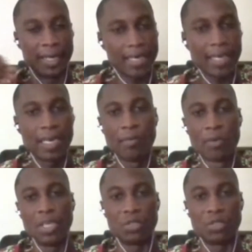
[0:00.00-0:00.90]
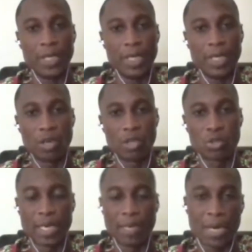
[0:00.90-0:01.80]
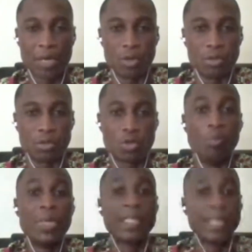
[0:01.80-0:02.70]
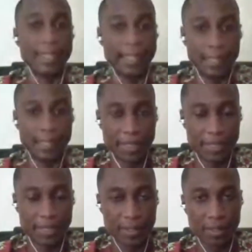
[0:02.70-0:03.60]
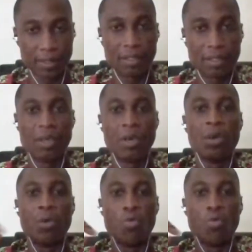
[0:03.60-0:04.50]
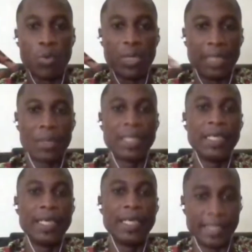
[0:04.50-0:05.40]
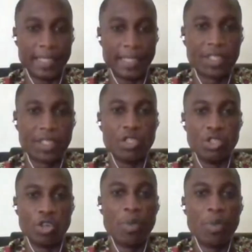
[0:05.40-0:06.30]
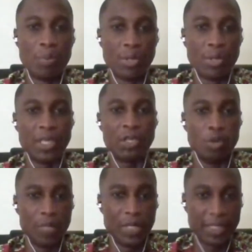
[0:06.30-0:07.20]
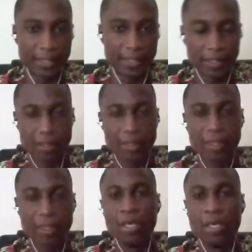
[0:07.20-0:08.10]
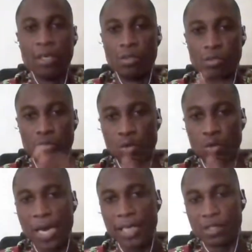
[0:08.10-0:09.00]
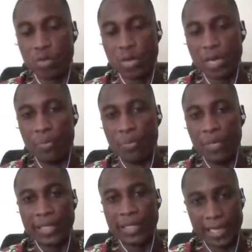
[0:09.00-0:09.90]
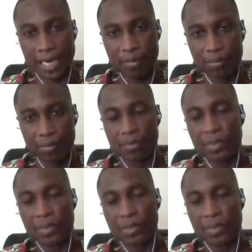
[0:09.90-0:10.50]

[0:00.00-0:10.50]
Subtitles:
The other level is we also embark on community engagement, where we directly engage young people in communities to, as it were, bridge the gap